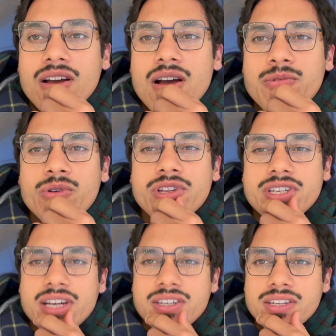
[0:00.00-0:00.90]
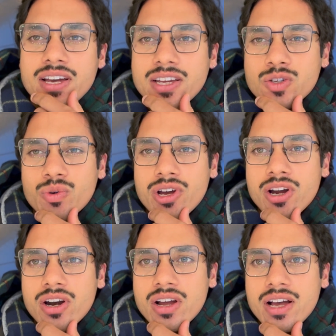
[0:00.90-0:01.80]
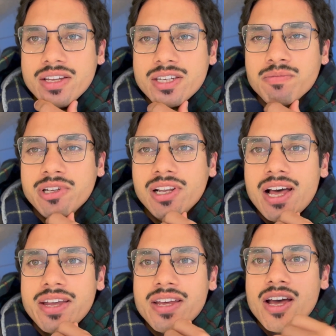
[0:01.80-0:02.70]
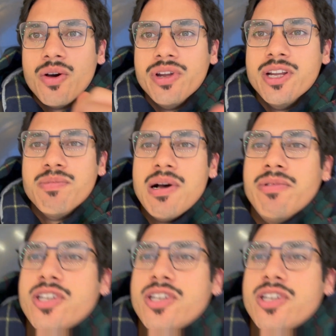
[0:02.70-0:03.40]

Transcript: I'm doing this exercise where I simply lie down in a public